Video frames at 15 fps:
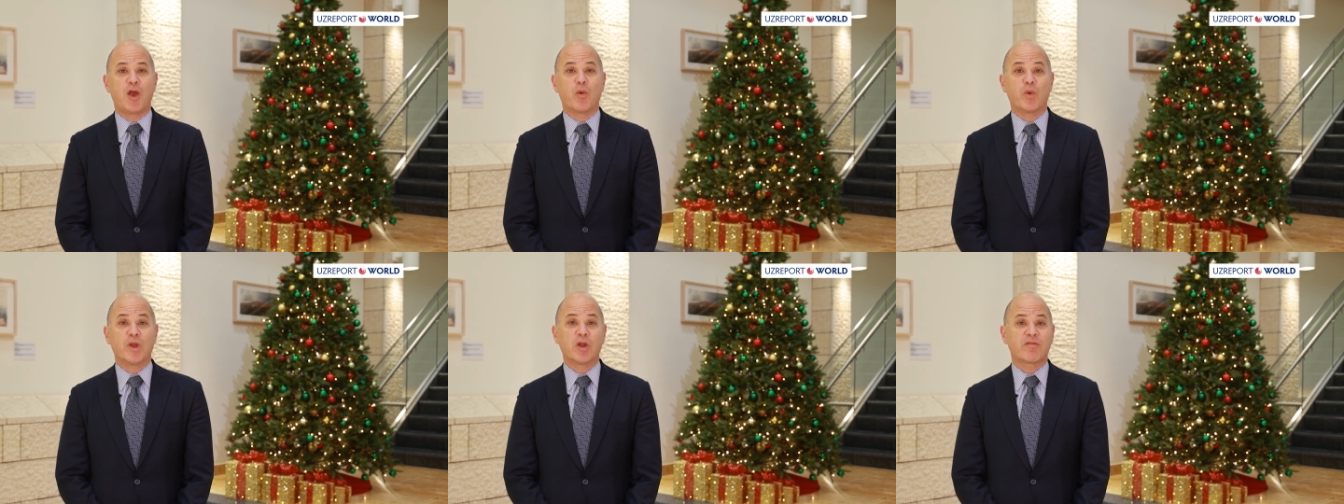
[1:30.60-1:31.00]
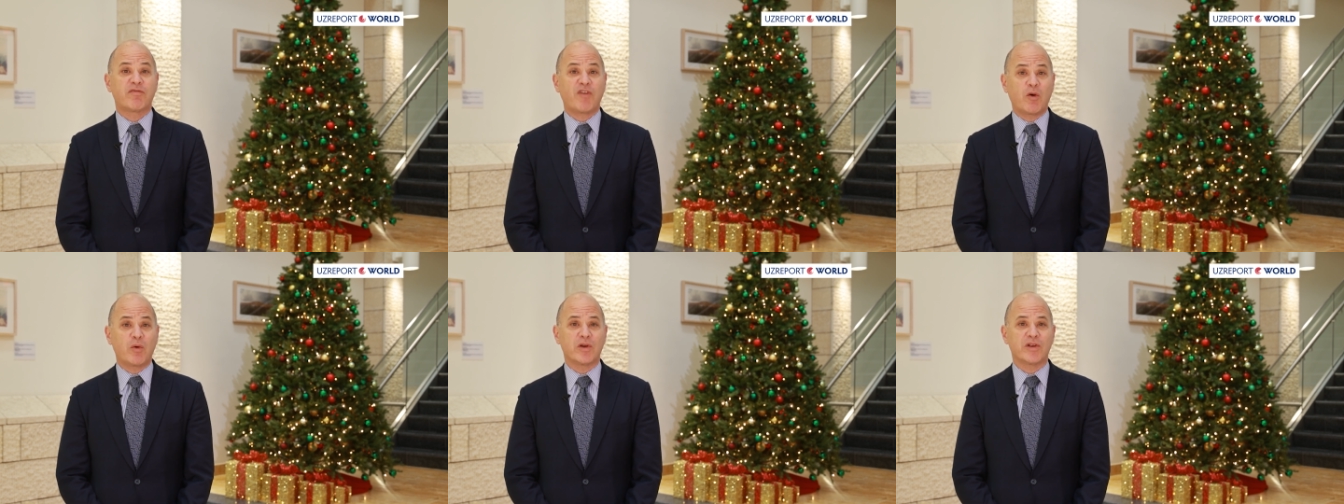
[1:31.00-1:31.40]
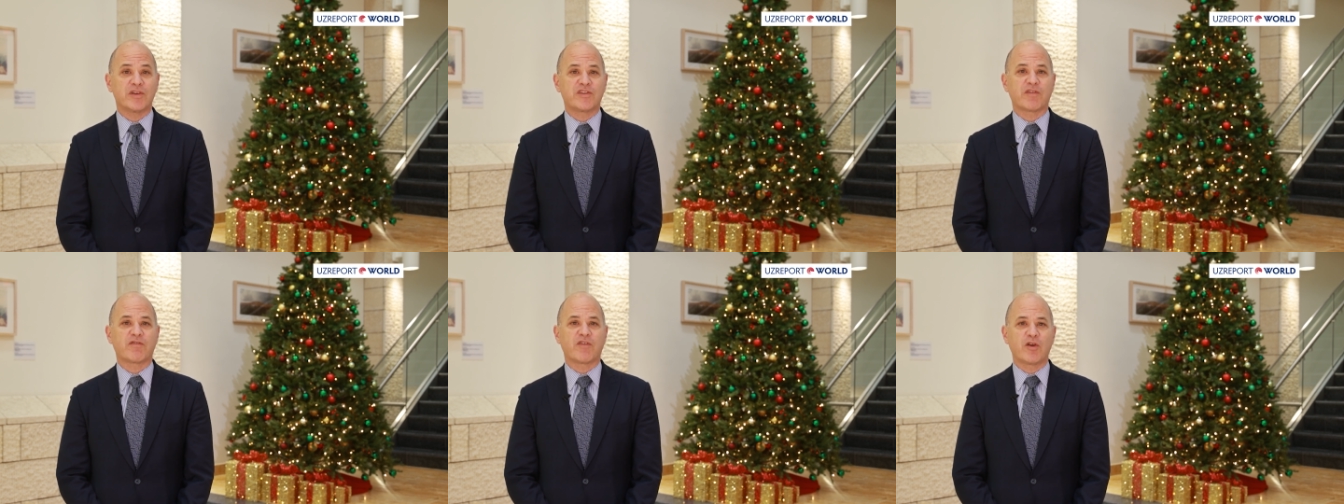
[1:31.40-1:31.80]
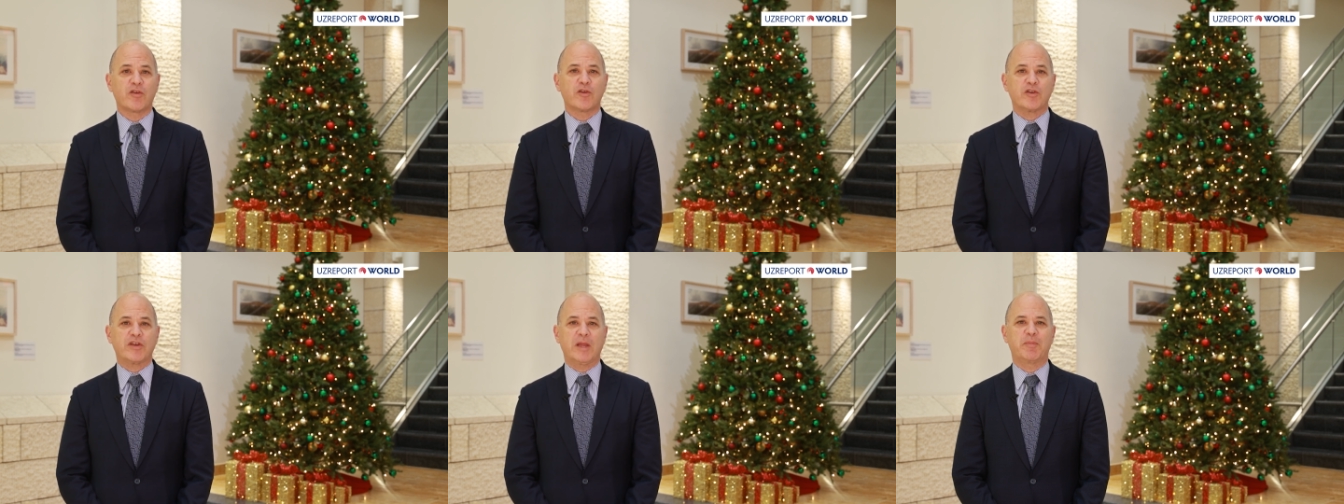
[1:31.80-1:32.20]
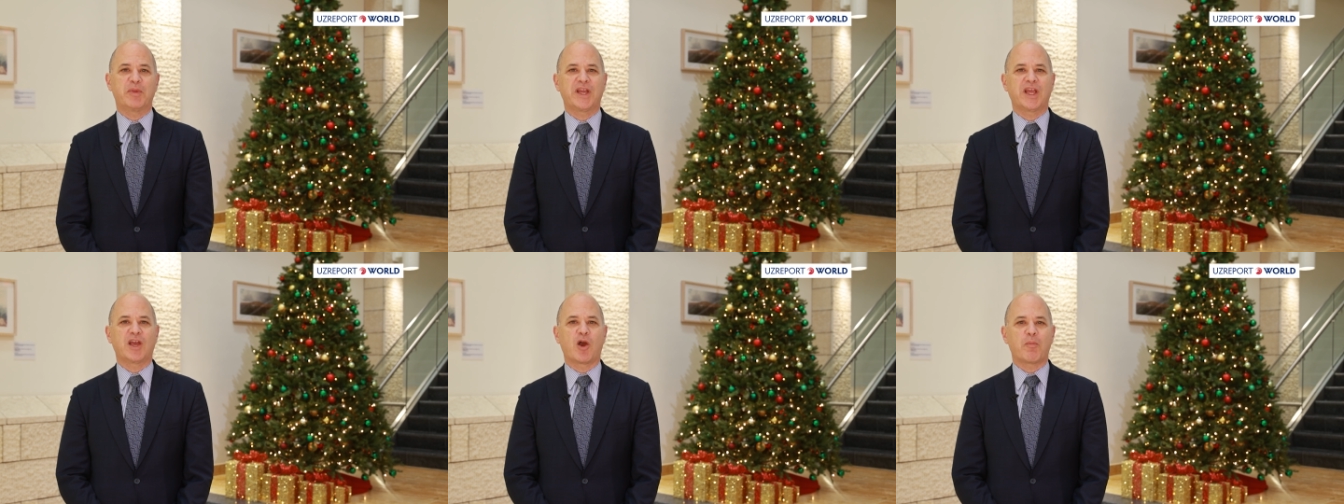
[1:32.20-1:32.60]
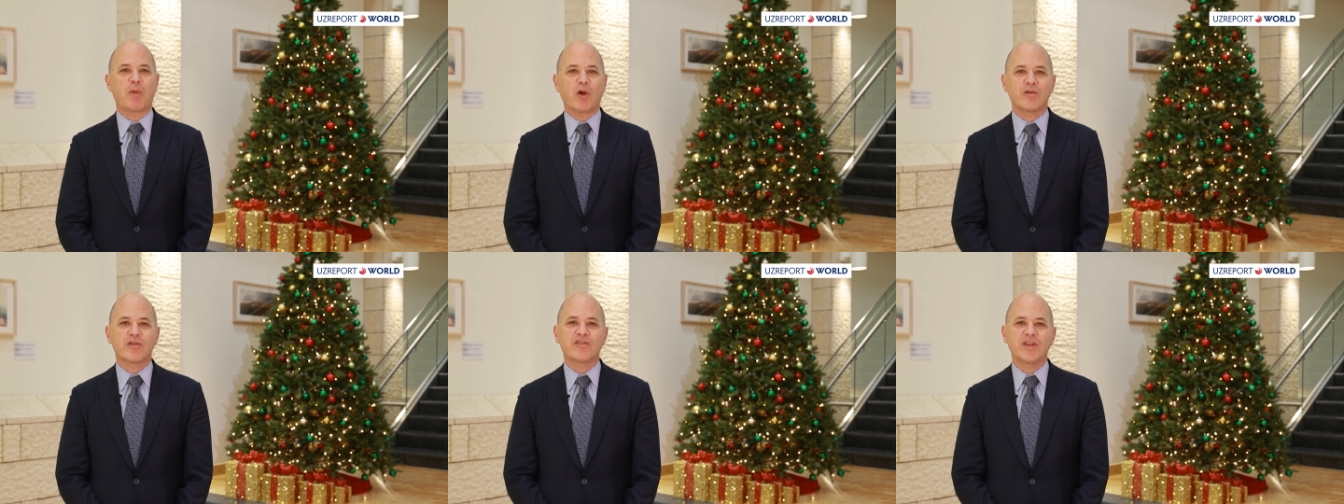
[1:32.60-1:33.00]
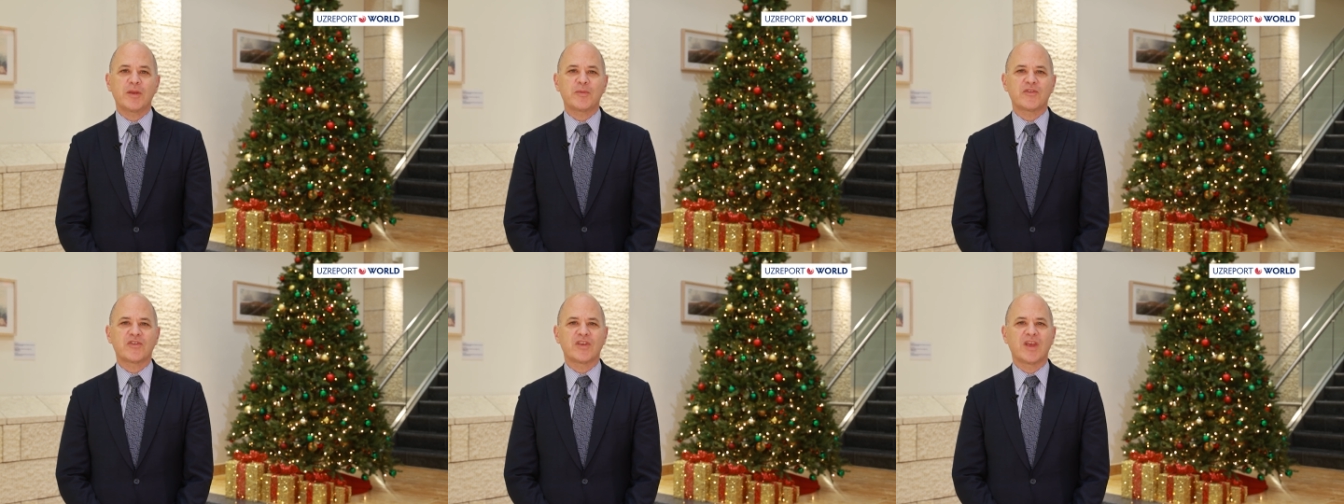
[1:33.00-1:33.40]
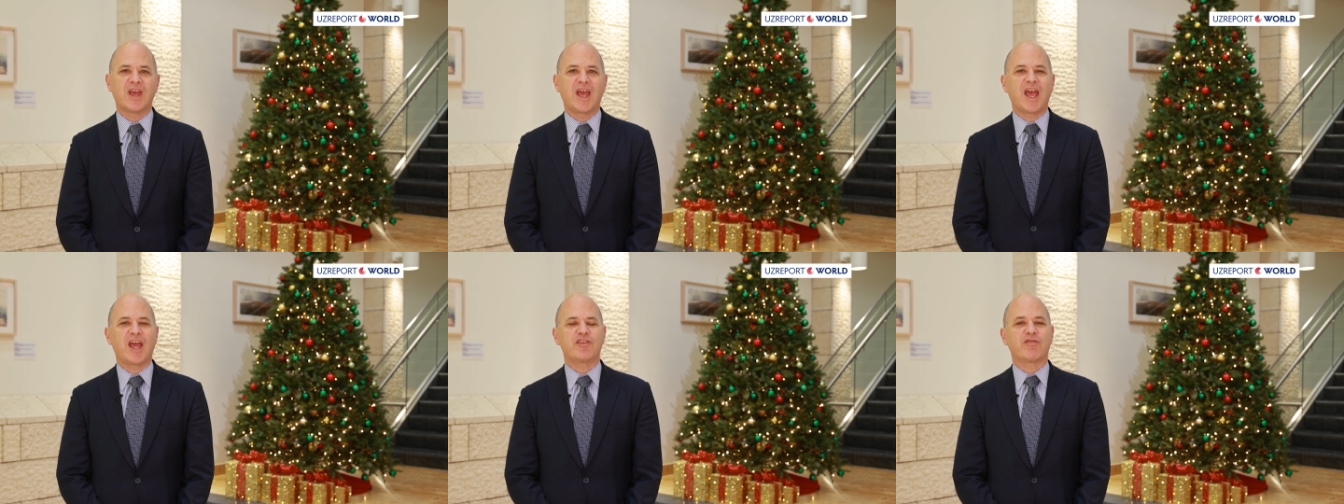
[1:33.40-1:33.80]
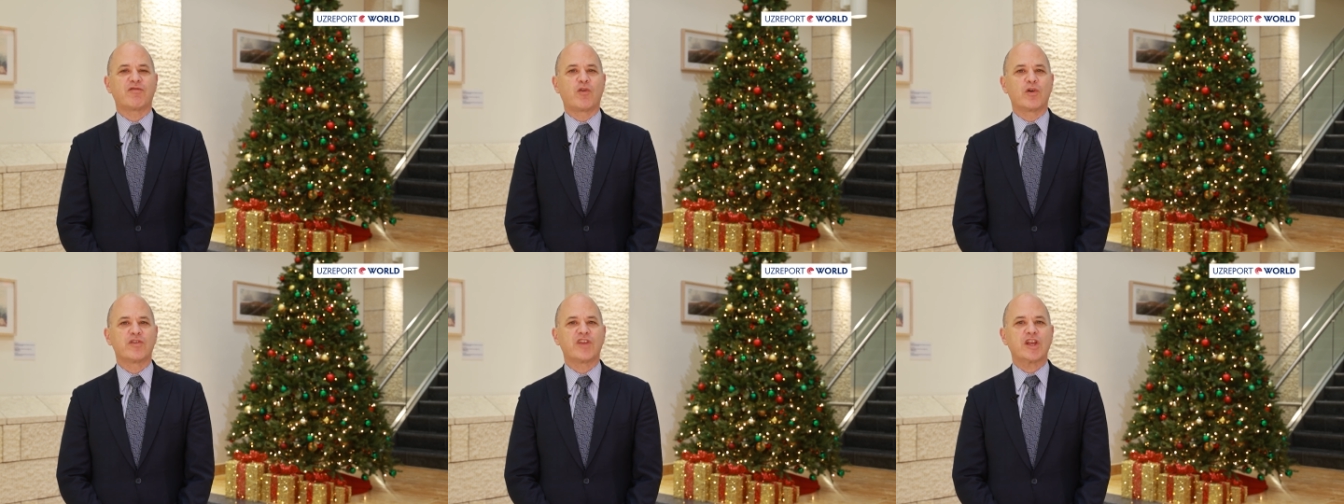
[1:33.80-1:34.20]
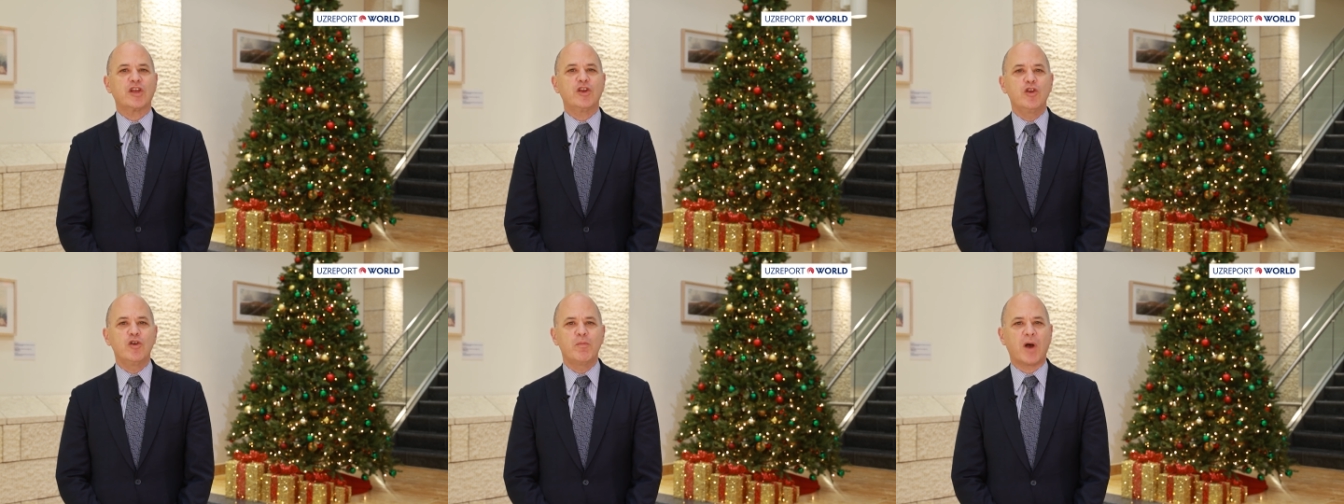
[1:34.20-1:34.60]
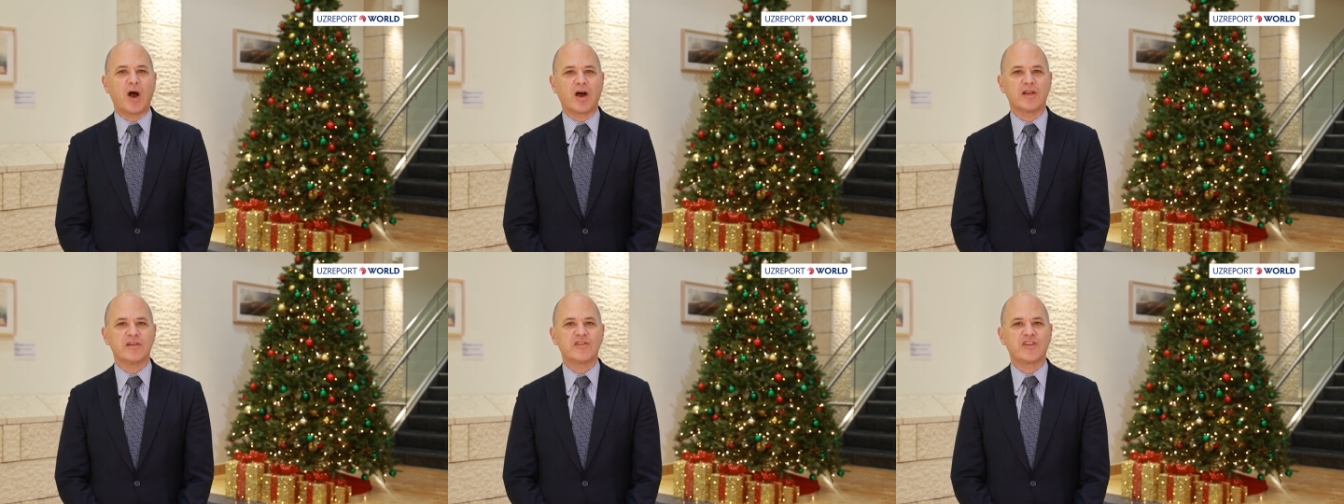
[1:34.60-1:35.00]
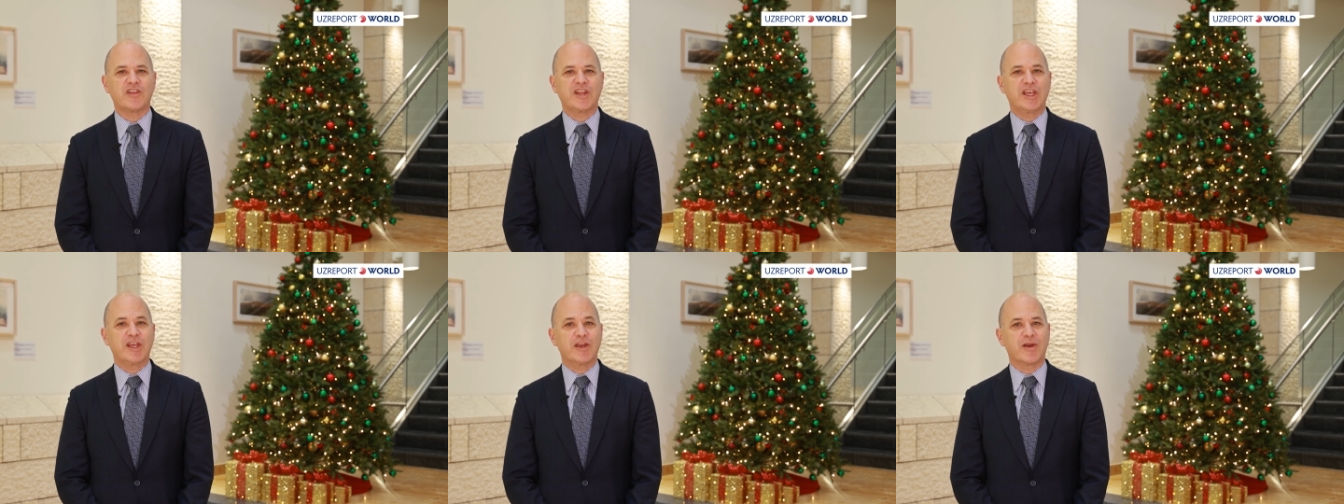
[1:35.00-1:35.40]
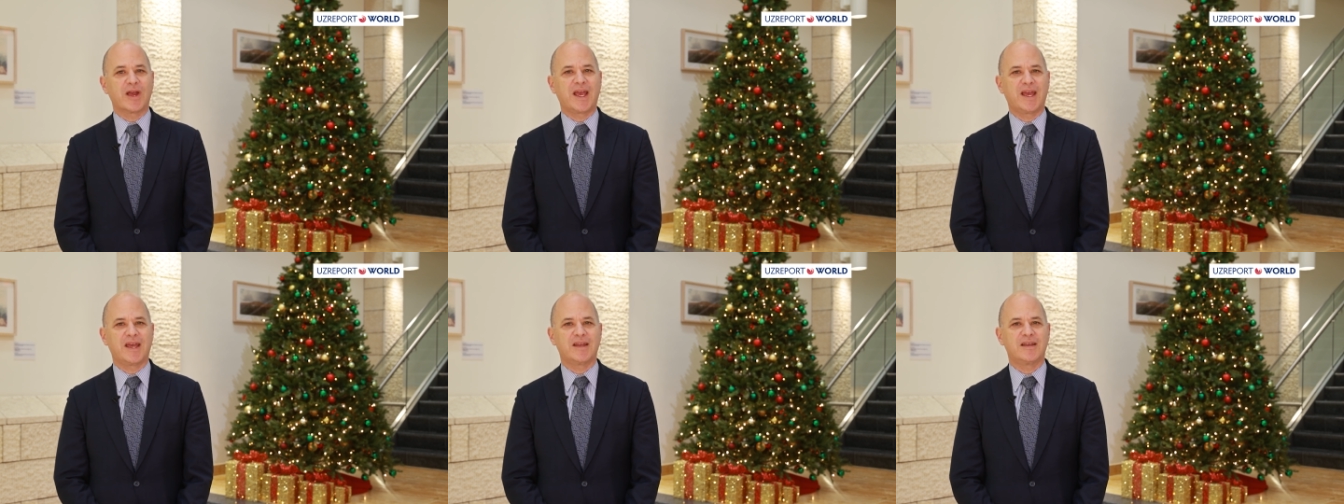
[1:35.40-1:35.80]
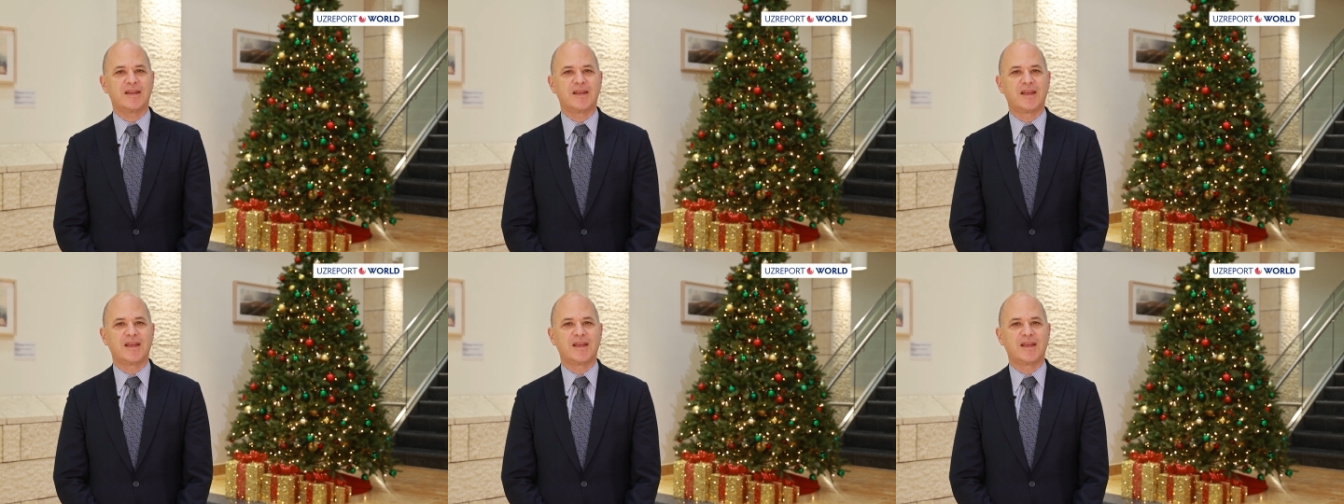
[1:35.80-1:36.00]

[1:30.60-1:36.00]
We look forward to further deepening our partnerships and to forging new bonds in the year ahead.